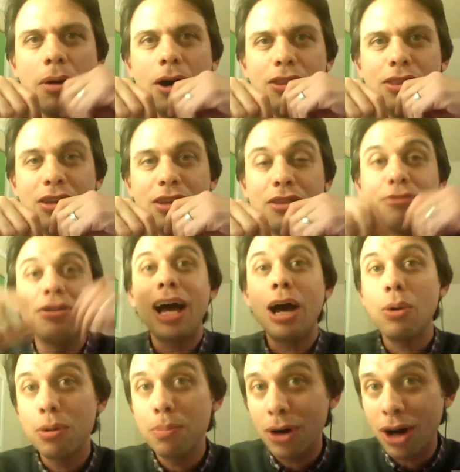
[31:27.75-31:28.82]
on the the
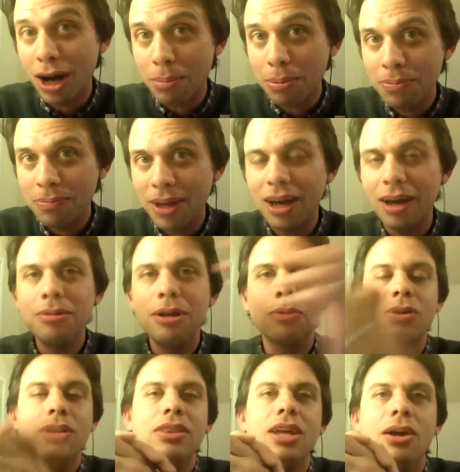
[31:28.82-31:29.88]
flower prop um, that
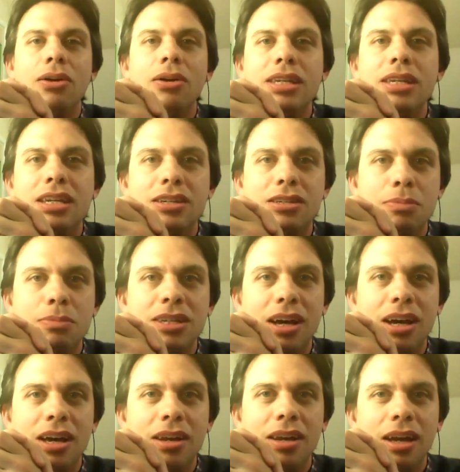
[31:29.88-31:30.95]
were in there needed to be
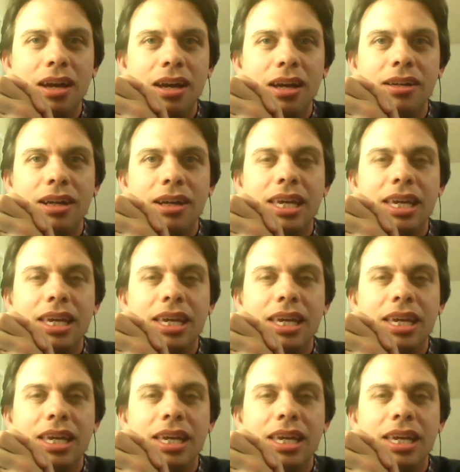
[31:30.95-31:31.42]
done uh,